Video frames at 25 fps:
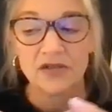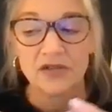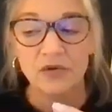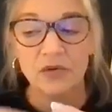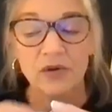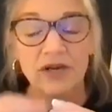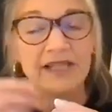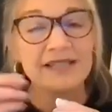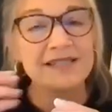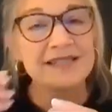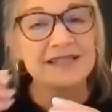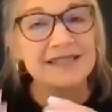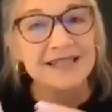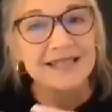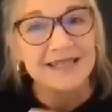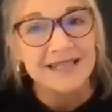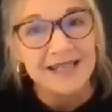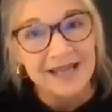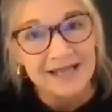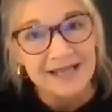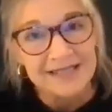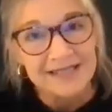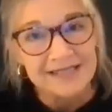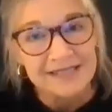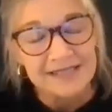So it's
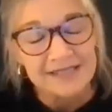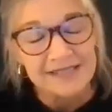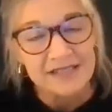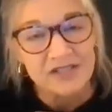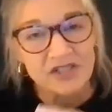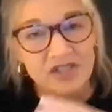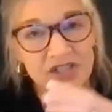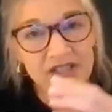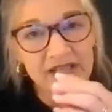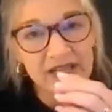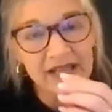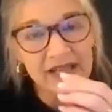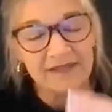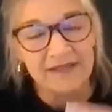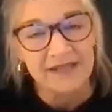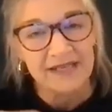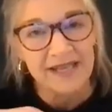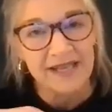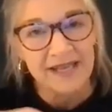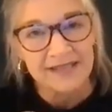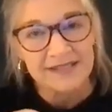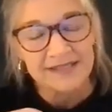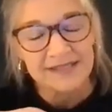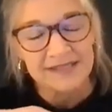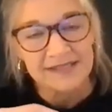the next decision and
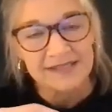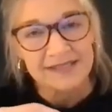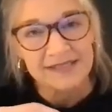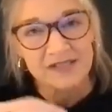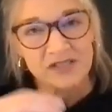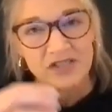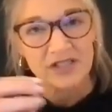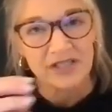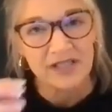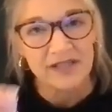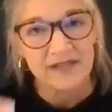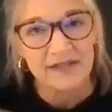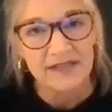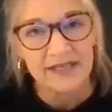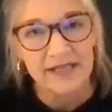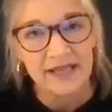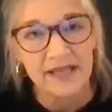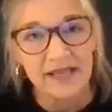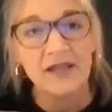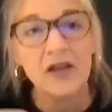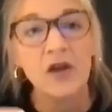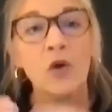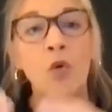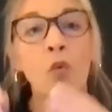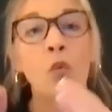the next decision and the
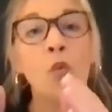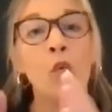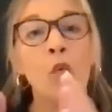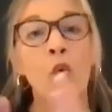next